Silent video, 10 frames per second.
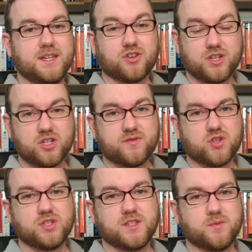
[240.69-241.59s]
In earlier
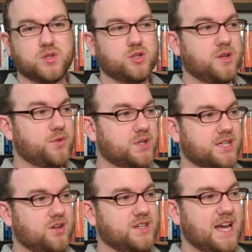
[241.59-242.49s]
versions of Ubuntu, if you
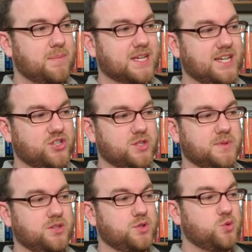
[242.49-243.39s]
click on the applications
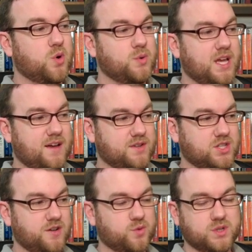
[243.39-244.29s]
menu, you won't have a
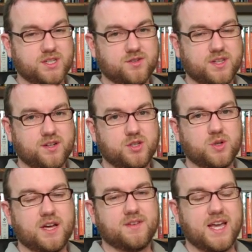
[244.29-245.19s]
software center there,
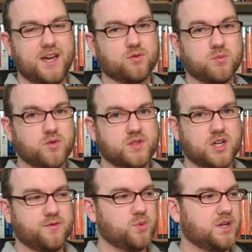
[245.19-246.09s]
you'll have an add remove
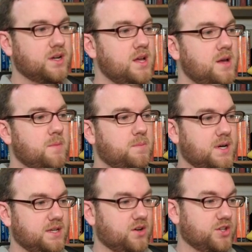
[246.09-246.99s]
software,
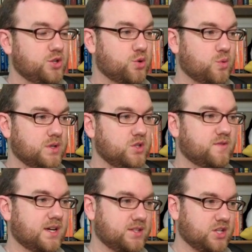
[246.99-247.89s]
but on the newer one,
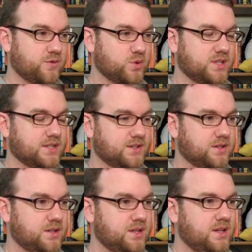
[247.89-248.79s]
you've got the software
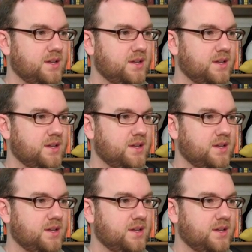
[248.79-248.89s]
center.